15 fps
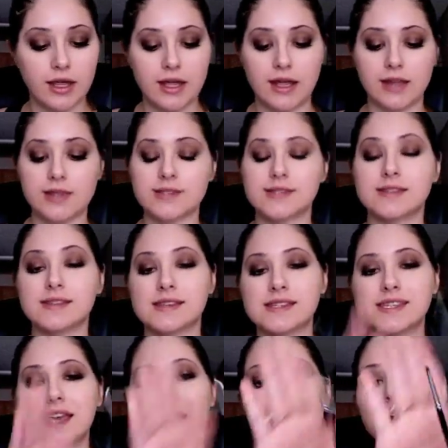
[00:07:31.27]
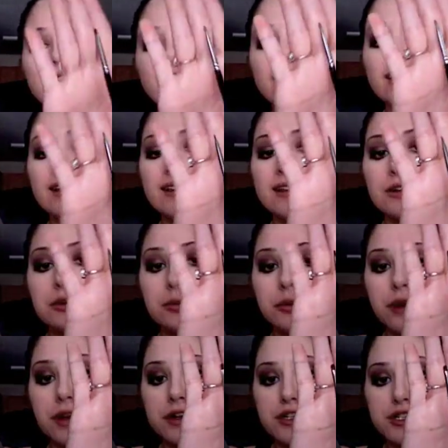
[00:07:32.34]
and this is a tiny little
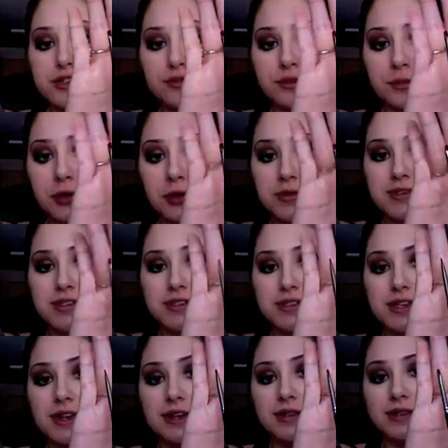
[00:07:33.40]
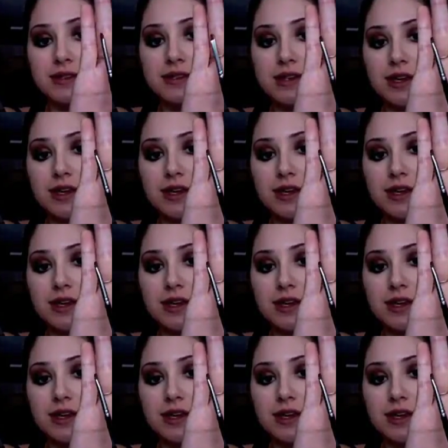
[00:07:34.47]
brush from Coastal Scents.